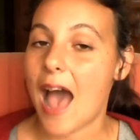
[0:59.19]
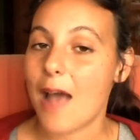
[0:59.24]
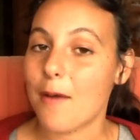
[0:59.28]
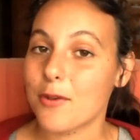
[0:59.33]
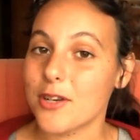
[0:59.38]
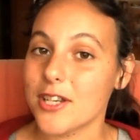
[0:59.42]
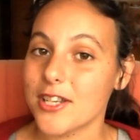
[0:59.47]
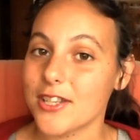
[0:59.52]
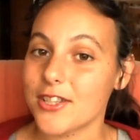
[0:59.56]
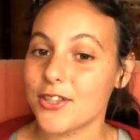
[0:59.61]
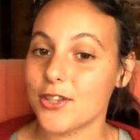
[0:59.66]
I
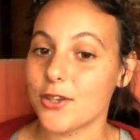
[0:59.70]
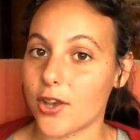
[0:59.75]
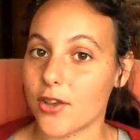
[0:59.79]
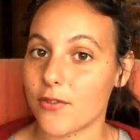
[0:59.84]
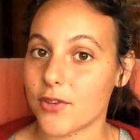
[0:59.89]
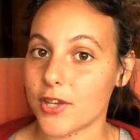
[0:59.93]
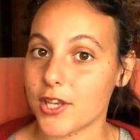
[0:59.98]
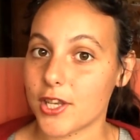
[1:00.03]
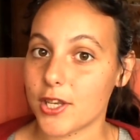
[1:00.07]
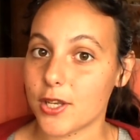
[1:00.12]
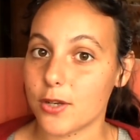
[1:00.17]
wanted to
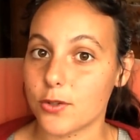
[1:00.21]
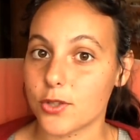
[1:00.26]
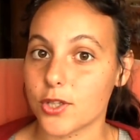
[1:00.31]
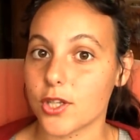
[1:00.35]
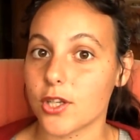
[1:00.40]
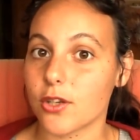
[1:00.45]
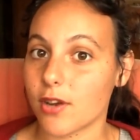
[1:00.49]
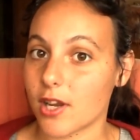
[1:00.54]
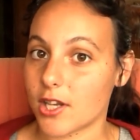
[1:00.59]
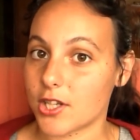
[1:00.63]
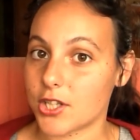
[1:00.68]
give a huge
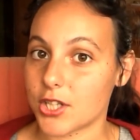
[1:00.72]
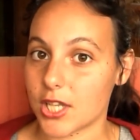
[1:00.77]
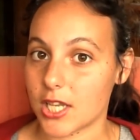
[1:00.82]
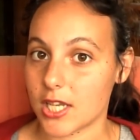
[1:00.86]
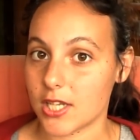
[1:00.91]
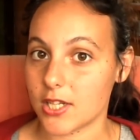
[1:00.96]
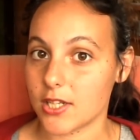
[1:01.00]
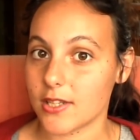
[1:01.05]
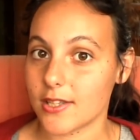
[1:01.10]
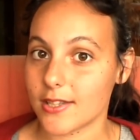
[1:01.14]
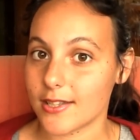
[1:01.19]

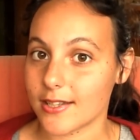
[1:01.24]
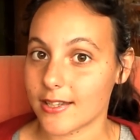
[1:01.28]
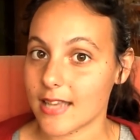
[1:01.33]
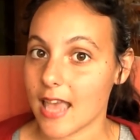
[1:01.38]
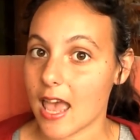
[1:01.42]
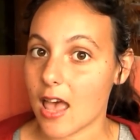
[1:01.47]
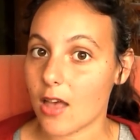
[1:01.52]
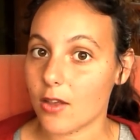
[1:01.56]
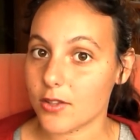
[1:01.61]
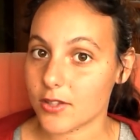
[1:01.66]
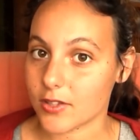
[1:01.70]
congratulations to
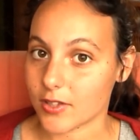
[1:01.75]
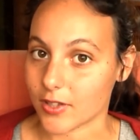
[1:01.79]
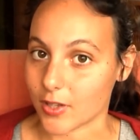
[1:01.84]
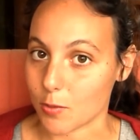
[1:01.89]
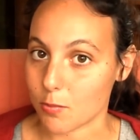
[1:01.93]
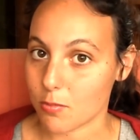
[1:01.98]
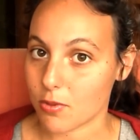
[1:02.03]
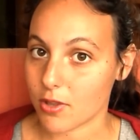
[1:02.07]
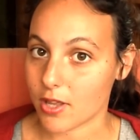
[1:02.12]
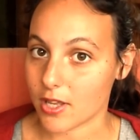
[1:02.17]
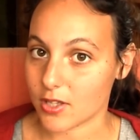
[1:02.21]

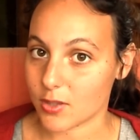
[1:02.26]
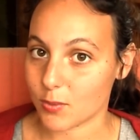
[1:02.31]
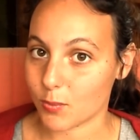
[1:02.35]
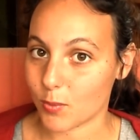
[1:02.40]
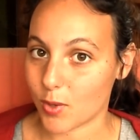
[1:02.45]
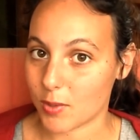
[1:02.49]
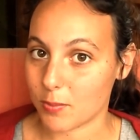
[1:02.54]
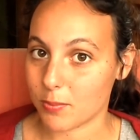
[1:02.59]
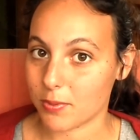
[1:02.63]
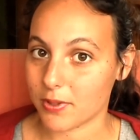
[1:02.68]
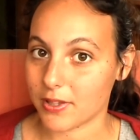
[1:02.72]
Kelsey, plus
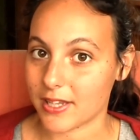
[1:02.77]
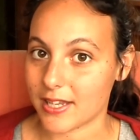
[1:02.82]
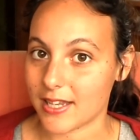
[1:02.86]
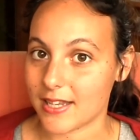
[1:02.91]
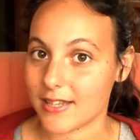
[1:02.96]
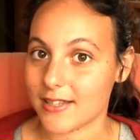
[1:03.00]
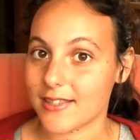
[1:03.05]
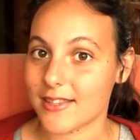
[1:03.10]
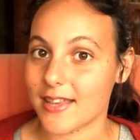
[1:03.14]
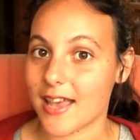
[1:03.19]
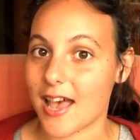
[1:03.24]
one
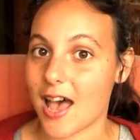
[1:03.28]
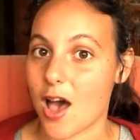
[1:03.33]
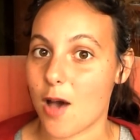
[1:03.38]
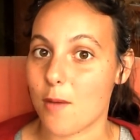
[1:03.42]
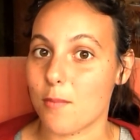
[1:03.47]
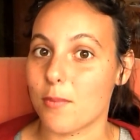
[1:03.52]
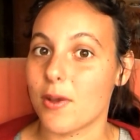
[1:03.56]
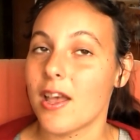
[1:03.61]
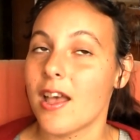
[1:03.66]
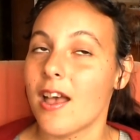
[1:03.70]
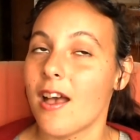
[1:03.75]
please.
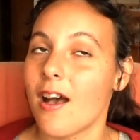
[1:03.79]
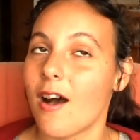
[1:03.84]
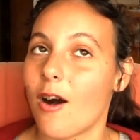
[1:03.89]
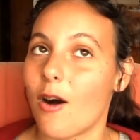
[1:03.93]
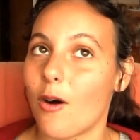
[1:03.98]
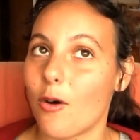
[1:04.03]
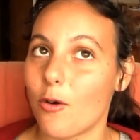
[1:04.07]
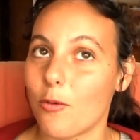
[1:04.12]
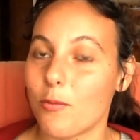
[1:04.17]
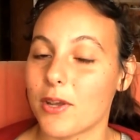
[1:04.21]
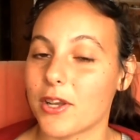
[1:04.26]
Um,
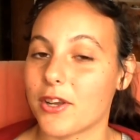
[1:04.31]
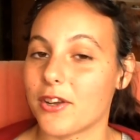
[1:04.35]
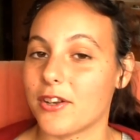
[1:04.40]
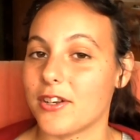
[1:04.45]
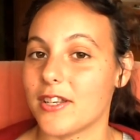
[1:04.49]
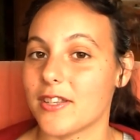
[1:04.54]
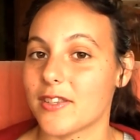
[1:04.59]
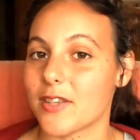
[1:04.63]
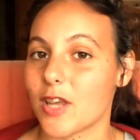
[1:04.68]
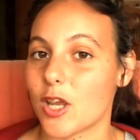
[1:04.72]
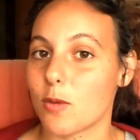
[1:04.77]
oh my
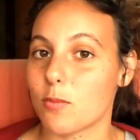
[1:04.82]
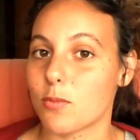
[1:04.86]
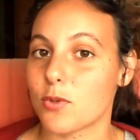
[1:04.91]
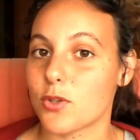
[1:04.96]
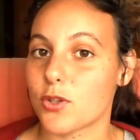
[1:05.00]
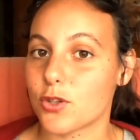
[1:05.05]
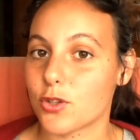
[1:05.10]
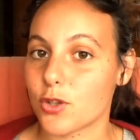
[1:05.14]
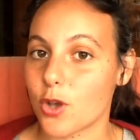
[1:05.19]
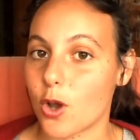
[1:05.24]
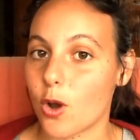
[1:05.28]
goodness, I am
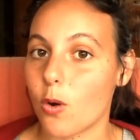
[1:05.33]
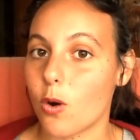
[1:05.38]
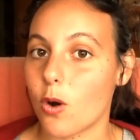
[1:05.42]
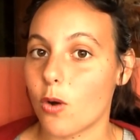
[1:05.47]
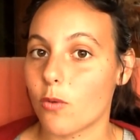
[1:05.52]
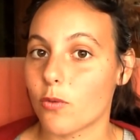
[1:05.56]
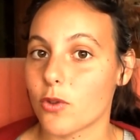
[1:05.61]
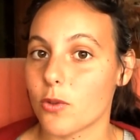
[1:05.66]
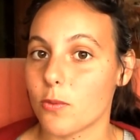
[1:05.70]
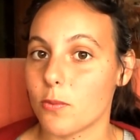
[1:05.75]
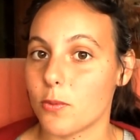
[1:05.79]
so
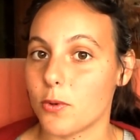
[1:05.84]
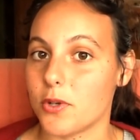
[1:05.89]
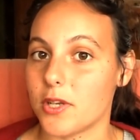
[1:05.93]
over the